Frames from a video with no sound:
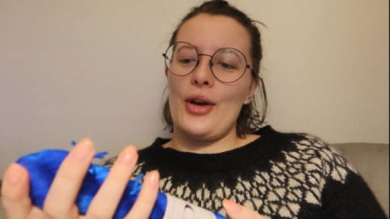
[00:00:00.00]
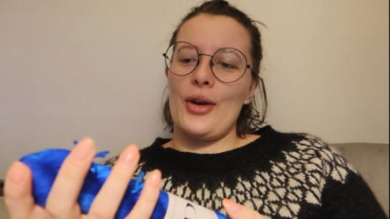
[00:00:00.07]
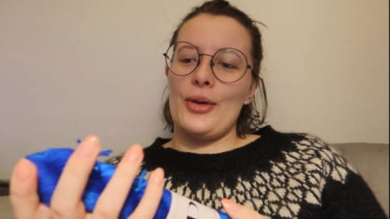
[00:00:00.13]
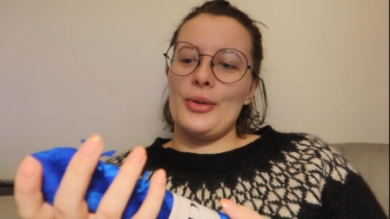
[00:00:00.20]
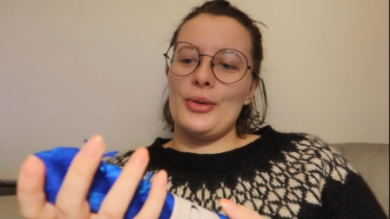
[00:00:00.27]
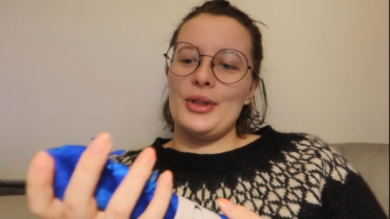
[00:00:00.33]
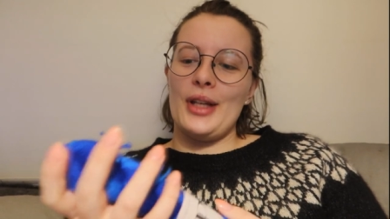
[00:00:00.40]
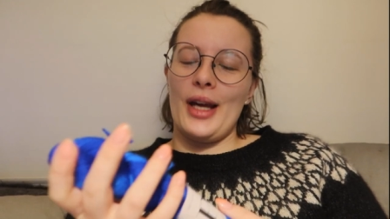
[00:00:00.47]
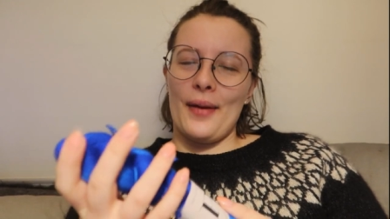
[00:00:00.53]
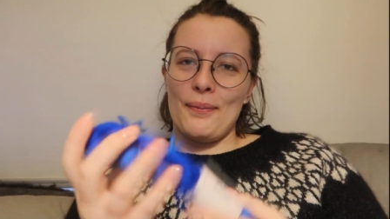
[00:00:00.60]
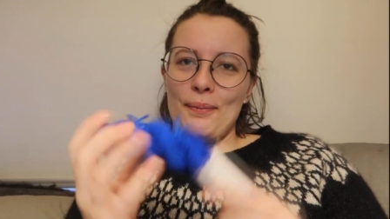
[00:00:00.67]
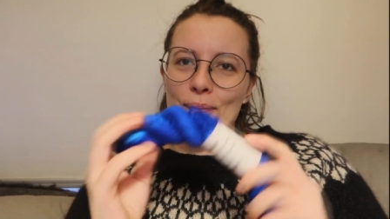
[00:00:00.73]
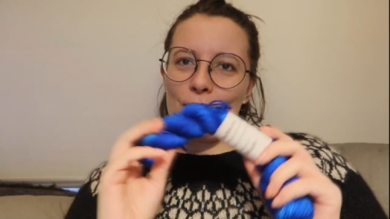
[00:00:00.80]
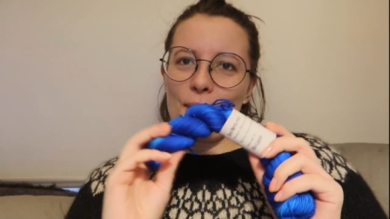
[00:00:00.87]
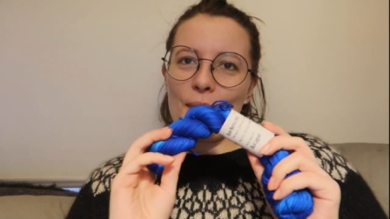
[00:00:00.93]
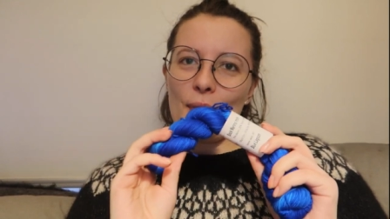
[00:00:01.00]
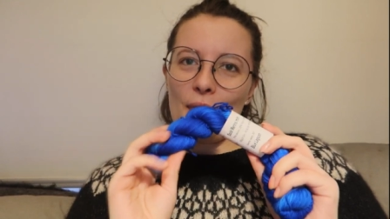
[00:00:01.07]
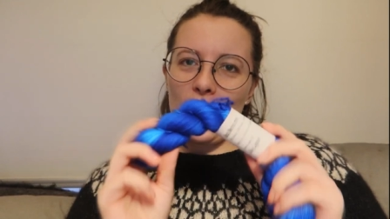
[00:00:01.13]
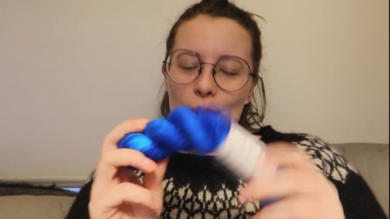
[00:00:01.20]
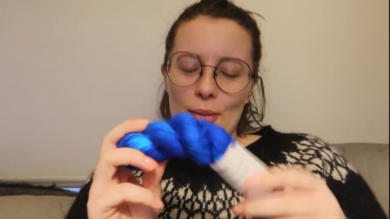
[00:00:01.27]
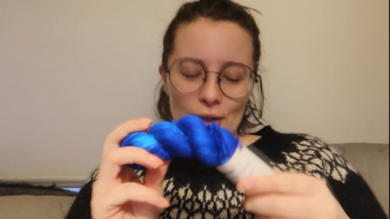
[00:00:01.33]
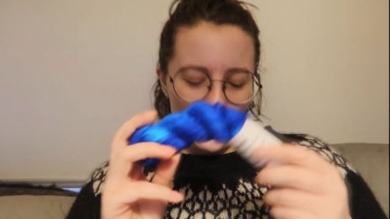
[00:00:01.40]
So yeah,
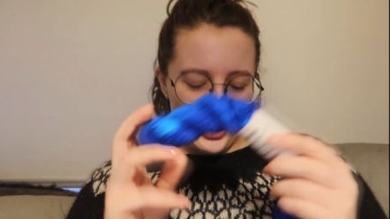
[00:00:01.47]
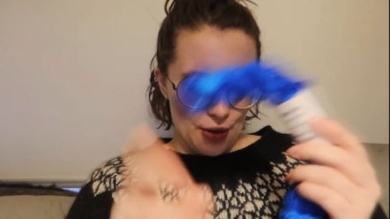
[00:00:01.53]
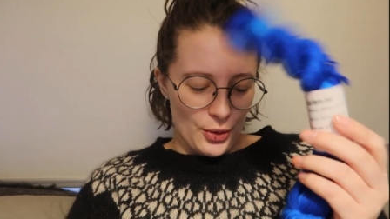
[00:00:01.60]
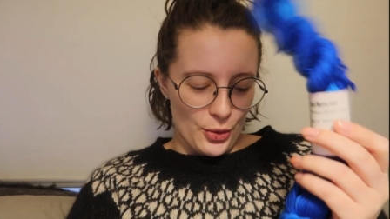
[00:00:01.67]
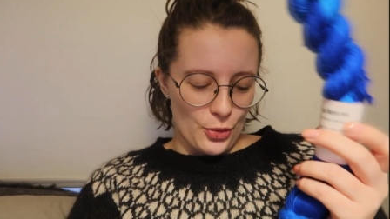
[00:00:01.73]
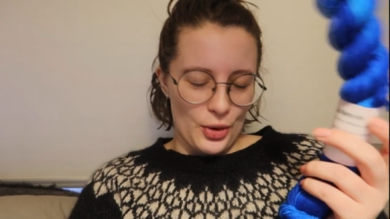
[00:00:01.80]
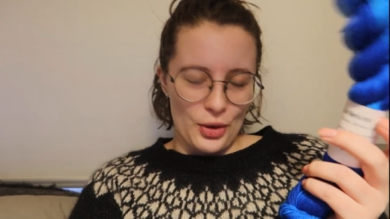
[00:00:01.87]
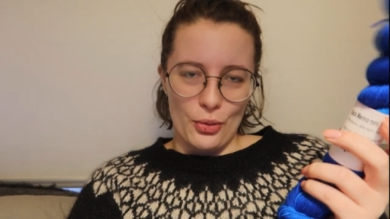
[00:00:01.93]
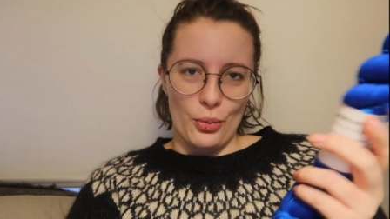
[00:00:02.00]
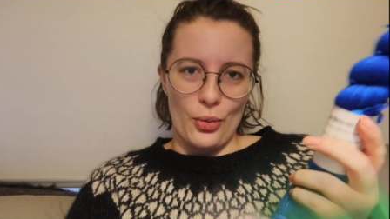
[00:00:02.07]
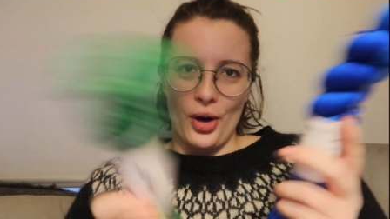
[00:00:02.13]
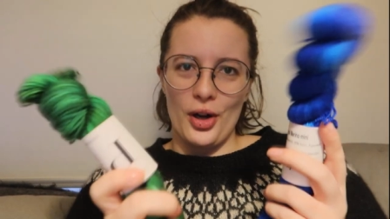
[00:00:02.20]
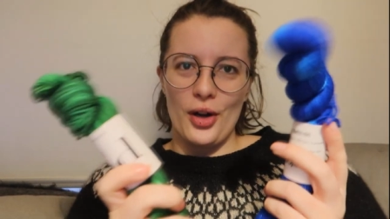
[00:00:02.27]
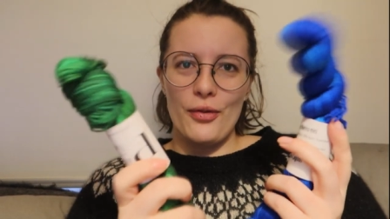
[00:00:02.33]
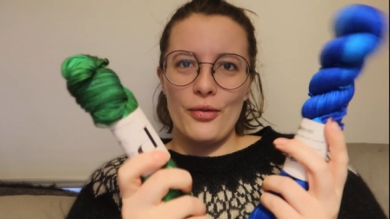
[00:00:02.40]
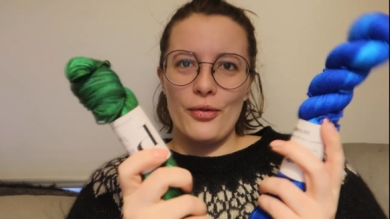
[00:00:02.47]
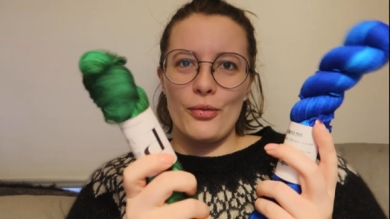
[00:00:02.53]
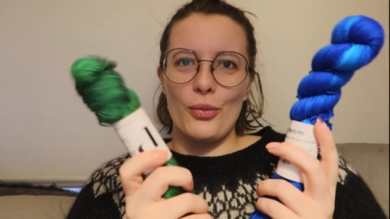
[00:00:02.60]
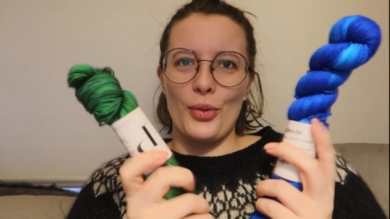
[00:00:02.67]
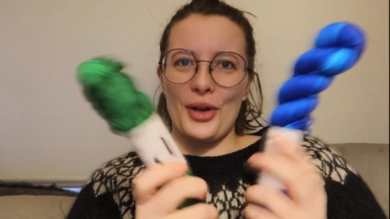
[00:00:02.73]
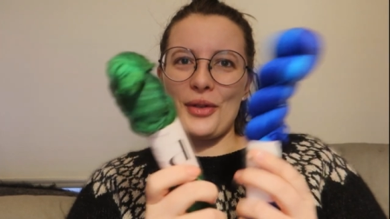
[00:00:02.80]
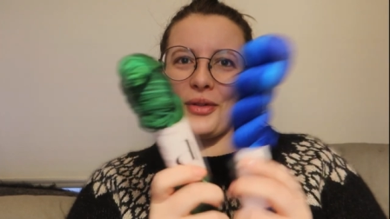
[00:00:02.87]
I'm gonna do with one
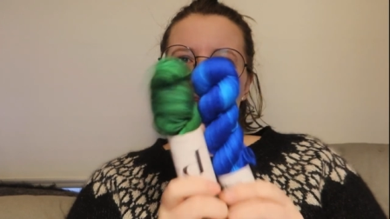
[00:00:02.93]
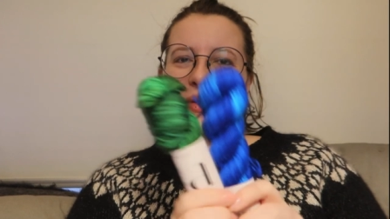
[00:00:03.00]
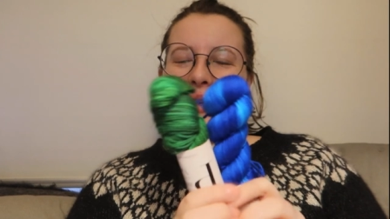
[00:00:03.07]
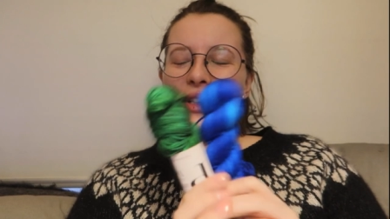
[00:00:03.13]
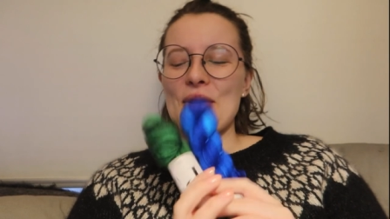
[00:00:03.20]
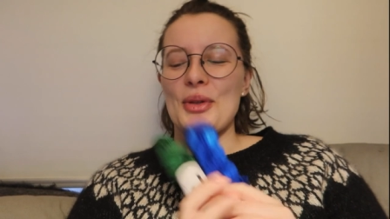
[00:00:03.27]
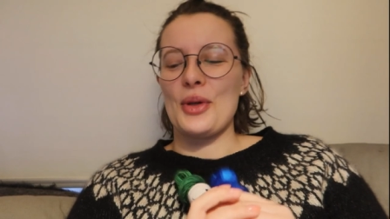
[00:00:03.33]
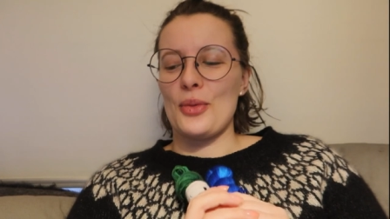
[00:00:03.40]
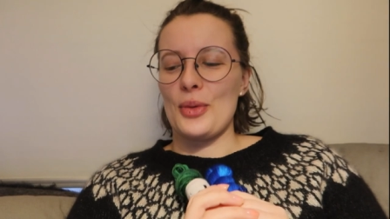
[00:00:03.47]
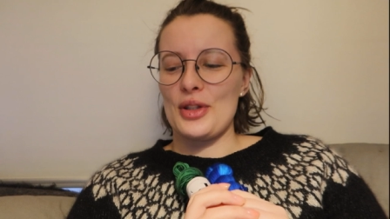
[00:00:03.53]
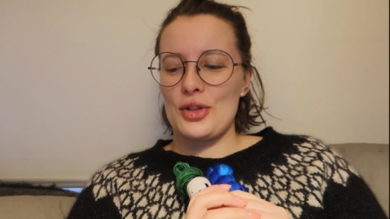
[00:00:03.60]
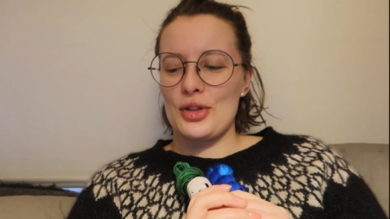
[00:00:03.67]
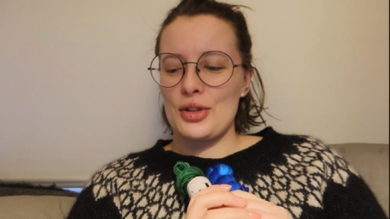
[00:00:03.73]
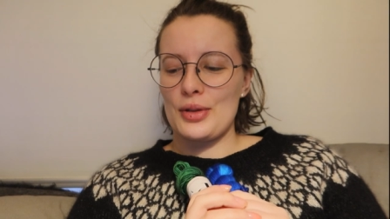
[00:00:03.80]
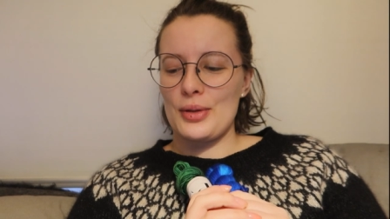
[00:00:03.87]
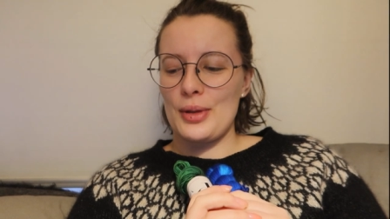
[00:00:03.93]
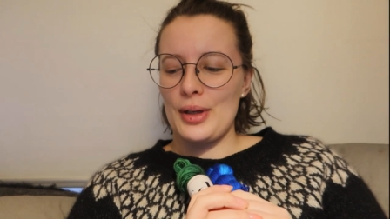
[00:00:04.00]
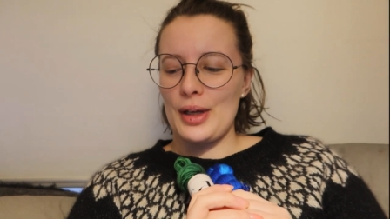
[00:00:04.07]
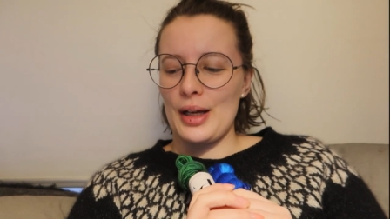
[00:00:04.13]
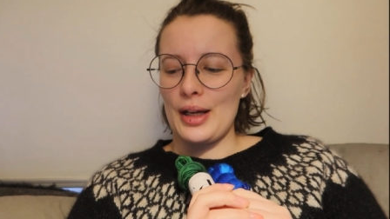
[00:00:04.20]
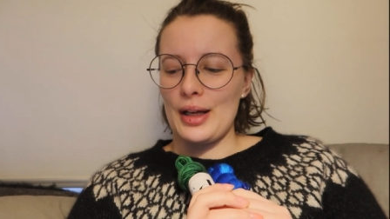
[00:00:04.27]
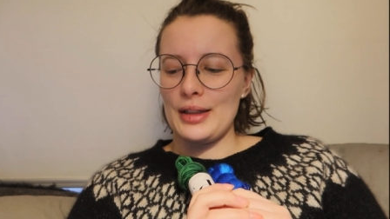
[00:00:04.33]
of one of them. I don't know
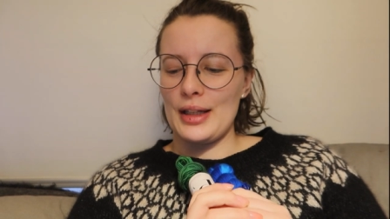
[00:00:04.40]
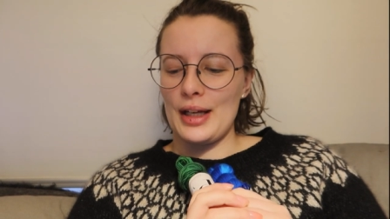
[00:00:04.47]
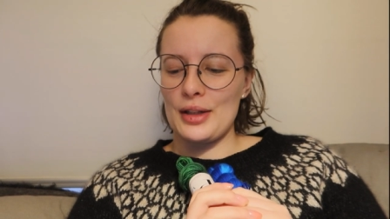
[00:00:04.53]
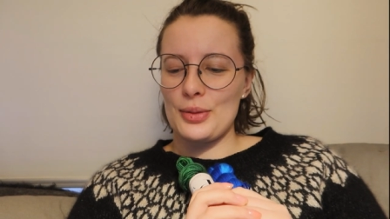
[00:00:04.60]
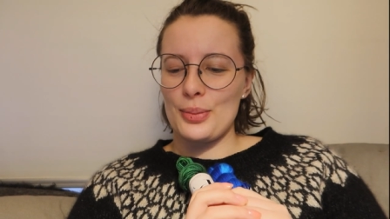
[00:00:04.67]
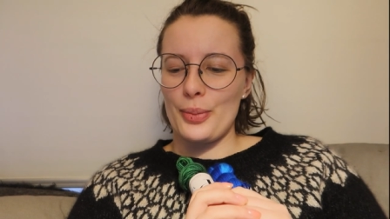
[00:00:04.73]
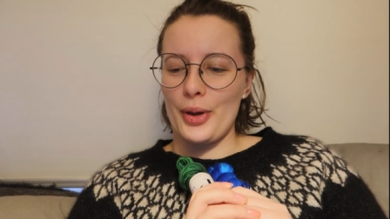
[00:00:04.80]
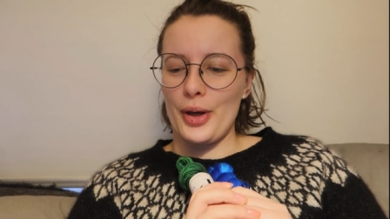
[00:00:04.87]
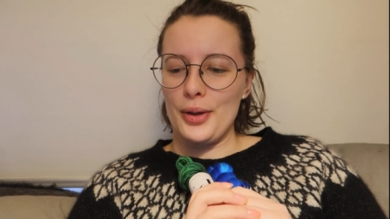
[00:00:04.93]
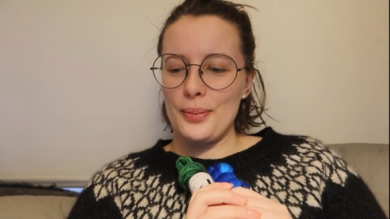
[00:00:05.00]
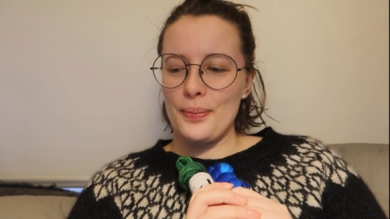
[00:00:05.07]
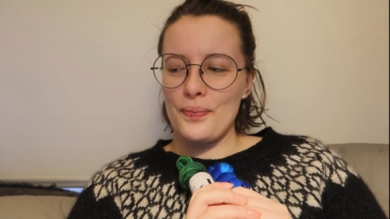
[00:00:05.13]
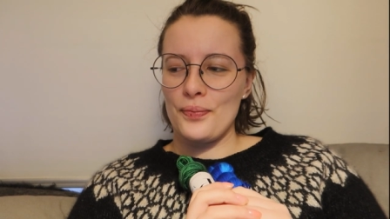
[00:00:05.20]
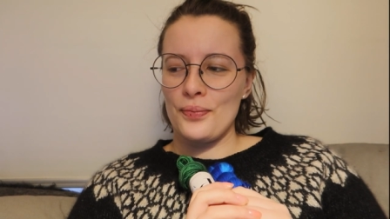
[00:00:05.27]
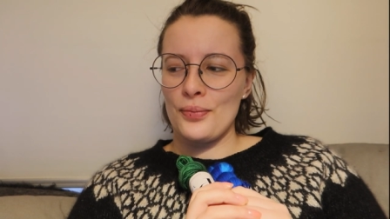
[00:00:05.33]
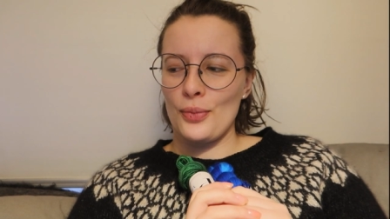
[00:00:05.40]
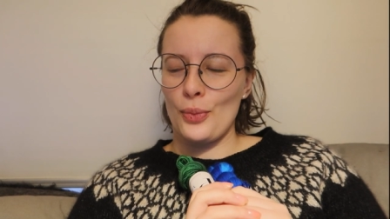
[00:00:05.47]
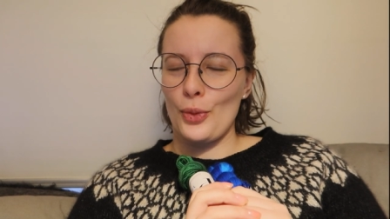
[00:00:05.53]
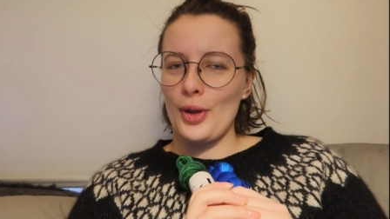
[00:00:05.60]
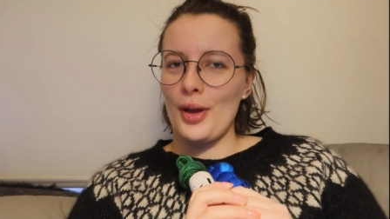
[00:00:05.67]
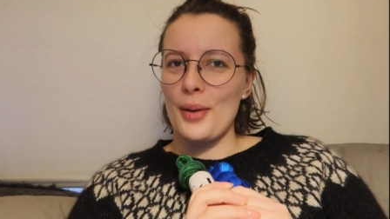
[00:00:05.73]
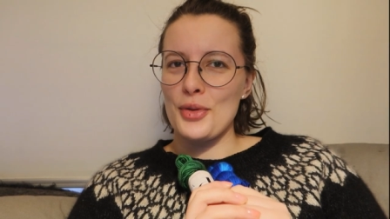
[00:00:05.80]
which uh, yet, but
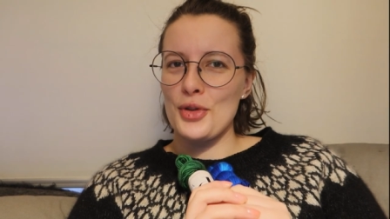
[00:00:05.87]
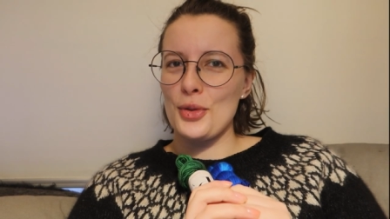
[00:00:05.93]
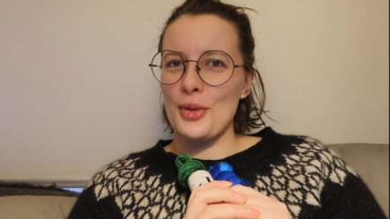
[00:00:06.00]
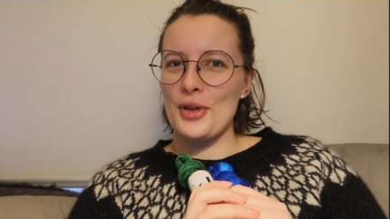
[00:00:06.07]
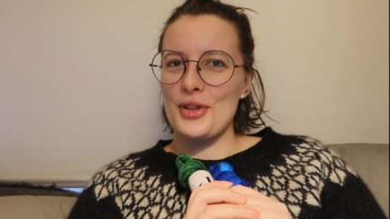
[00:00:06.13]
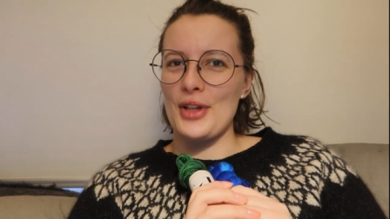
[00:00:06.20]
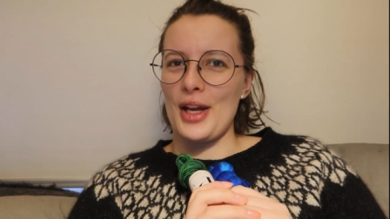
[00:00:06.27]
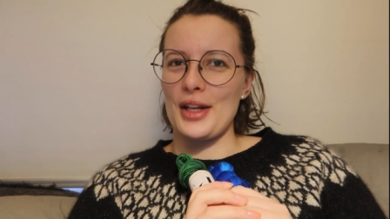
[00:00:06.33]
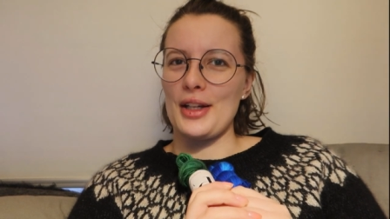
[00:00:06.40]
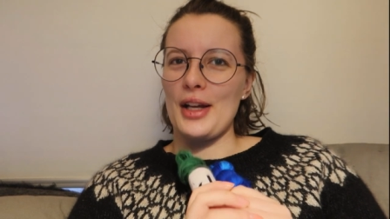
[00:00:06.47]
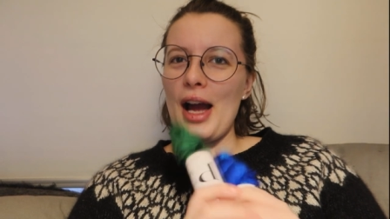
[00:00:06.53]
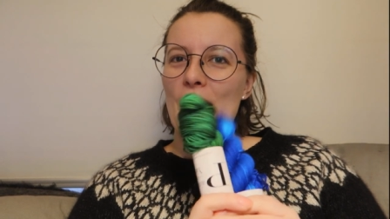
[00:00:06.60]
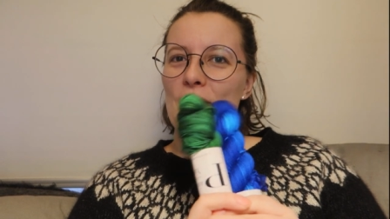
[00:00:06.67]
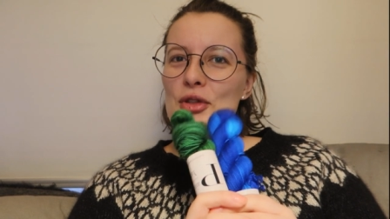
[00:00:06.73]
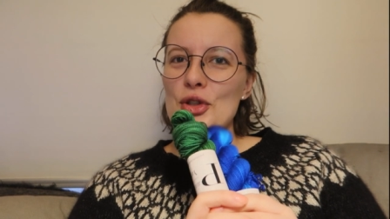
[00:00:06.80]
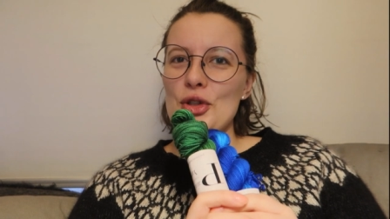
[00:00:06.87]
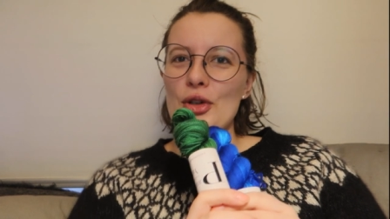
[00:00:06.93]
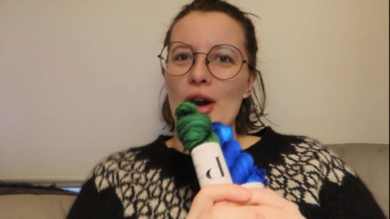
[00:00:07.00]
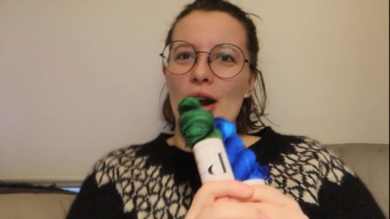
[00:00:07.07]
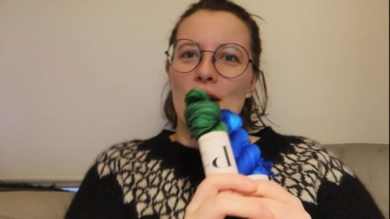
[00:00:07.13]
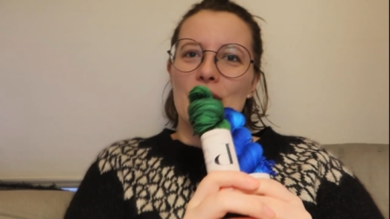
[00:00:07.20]
I'm super excited. I haven't